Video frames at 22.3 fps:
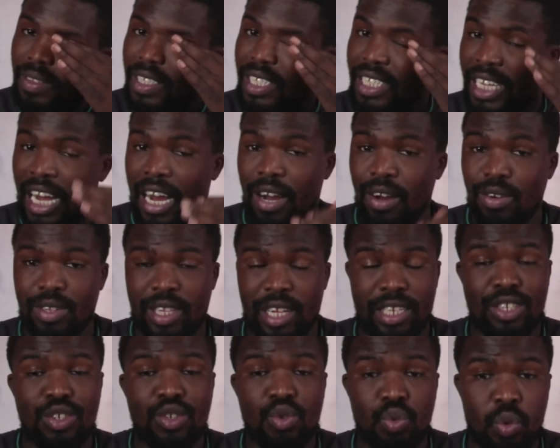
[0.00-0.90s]
Now
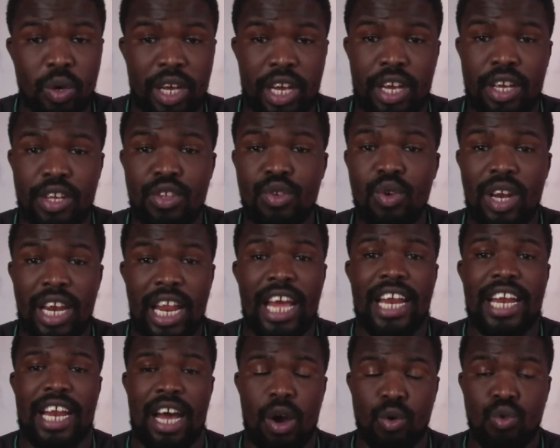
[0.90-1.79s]
that is where you
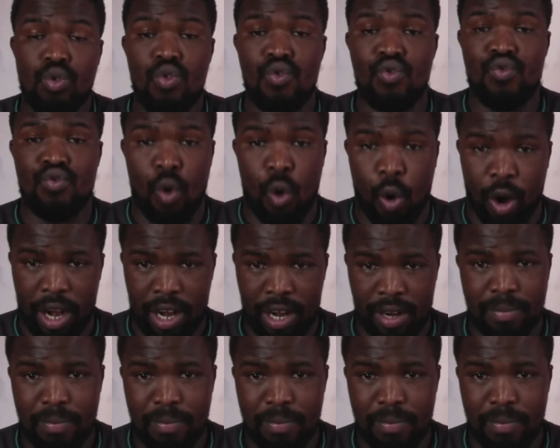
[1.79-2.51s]
learn how to fall,